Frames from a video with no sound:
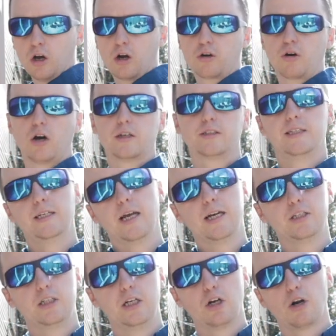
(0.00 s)
across the
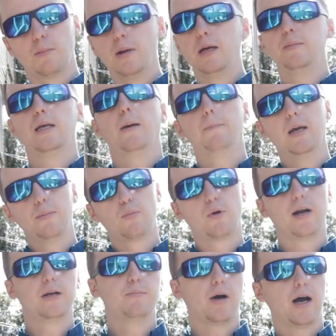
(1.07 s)
edge here, maybe a
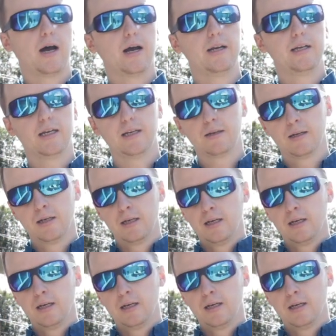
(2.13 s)
membrane behind it.